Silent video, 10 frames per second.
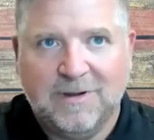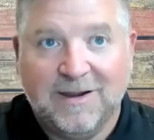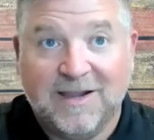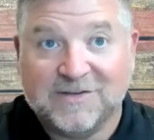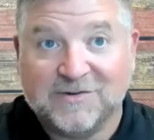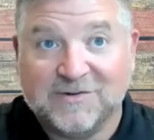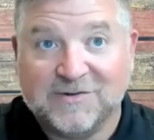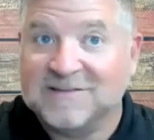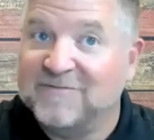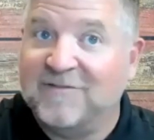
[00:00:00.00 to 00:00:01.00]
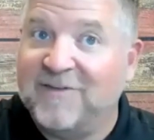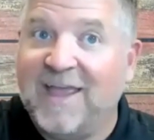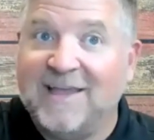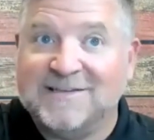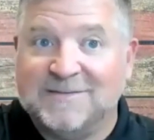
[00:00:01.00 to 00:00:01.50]
Because, right, the
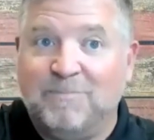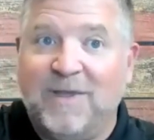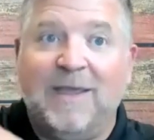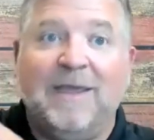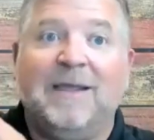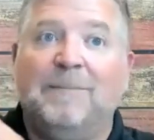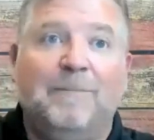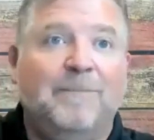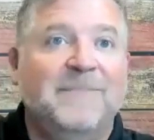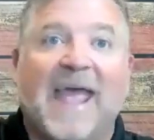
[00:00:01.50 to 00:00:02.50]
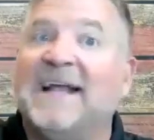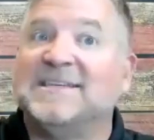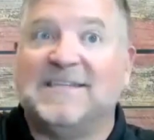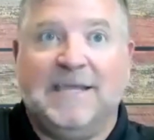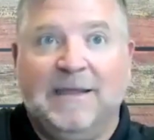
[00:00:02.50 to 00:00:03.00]
VA is this big,
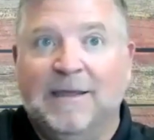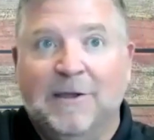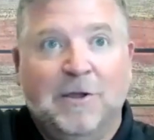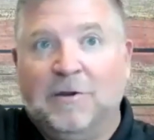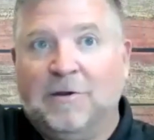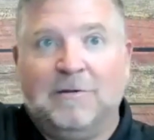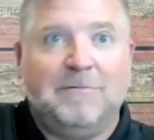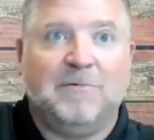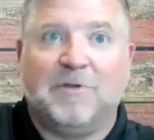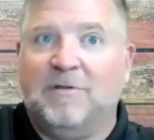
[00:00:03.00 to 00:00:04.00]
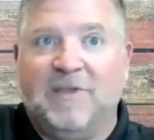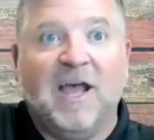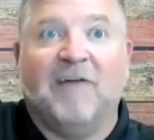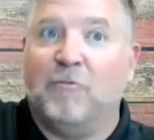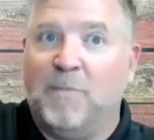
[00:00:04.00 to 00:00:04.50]
nasty
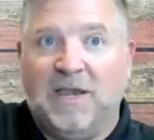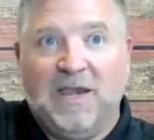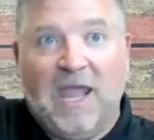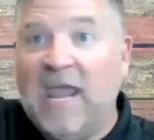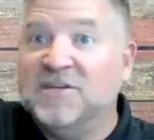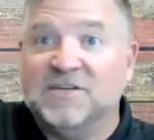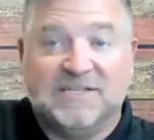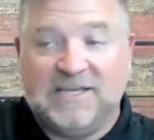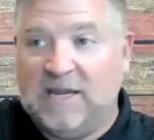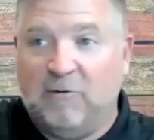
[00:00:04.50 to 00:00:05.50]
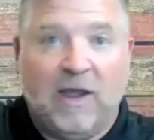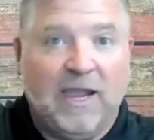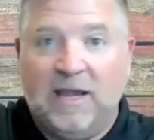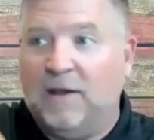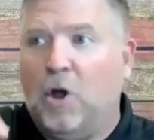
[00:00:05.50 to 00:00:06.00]
government agency,
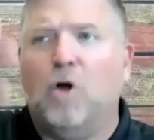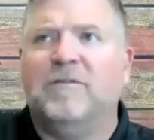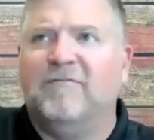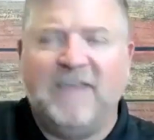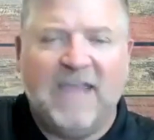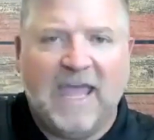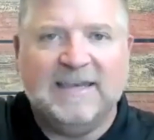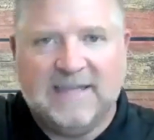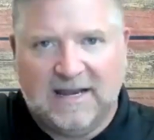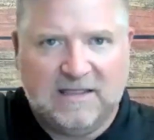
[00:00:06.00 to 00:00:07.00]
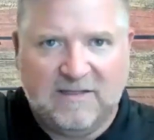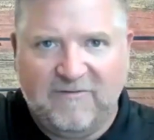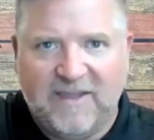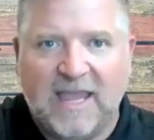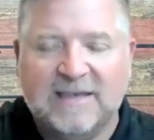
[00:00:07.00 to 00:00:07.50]
right? And, "Oh, the VA did it. The
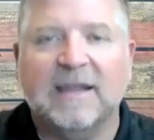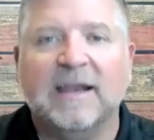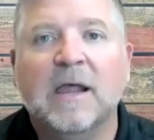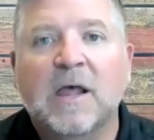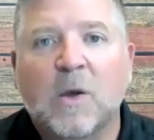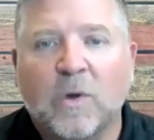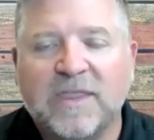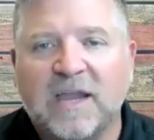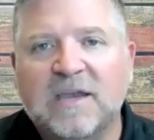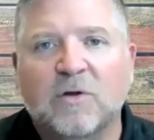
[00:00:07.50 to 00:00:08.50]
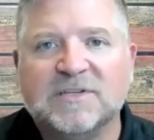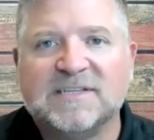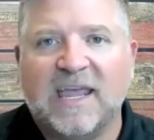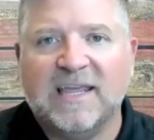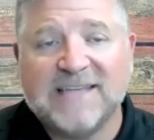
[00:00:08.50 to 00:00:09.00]
VA did it." What they don't
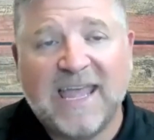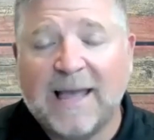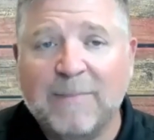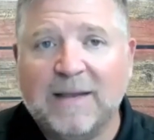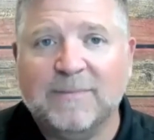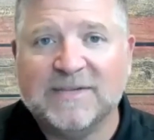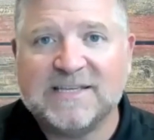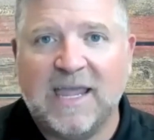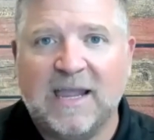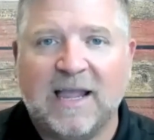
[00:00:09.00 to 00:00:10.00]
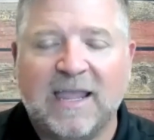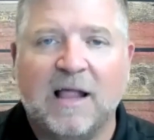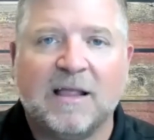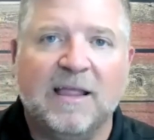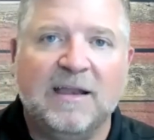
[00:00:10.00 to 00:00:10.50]
say is, "Hey, I made a mistake. I
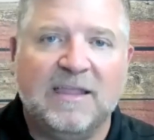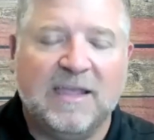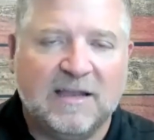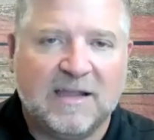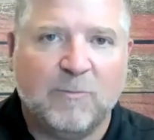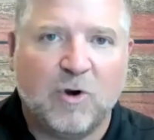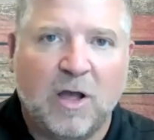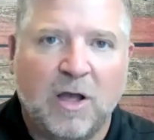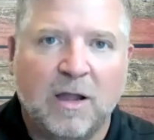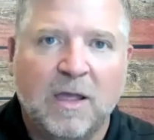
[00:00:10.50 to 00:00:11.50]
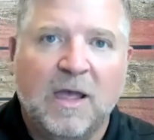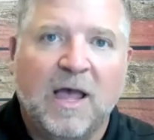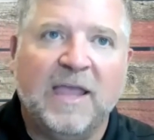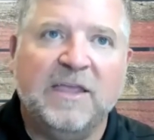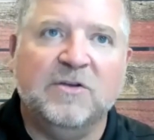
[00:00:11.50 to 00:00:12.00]
calculated the income wrong.
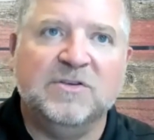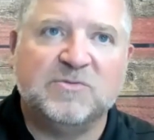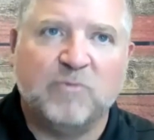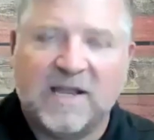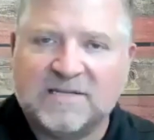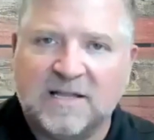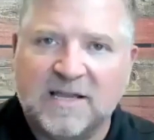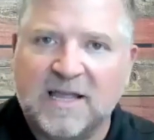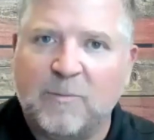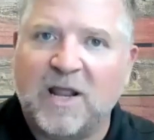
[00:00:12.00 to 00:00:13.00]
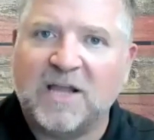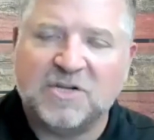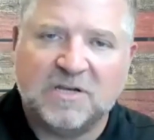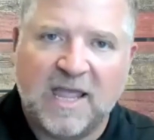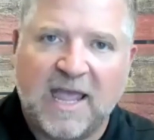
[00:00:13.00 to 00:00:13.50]
I used rental income when I
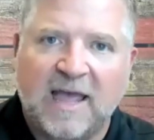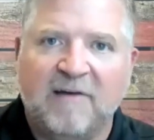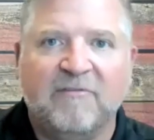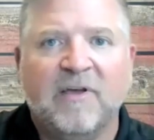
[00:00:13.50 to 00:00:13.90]
shouldn't have.